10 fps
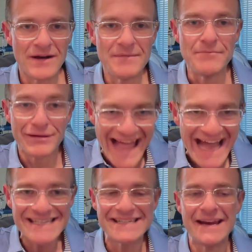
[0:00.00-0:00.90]
to be
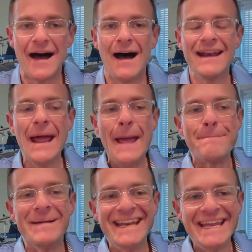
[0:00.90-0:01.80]
blasted hot,
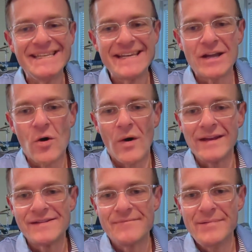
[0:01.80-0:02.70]
but is it
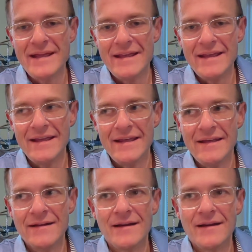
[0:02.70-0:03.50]
going to be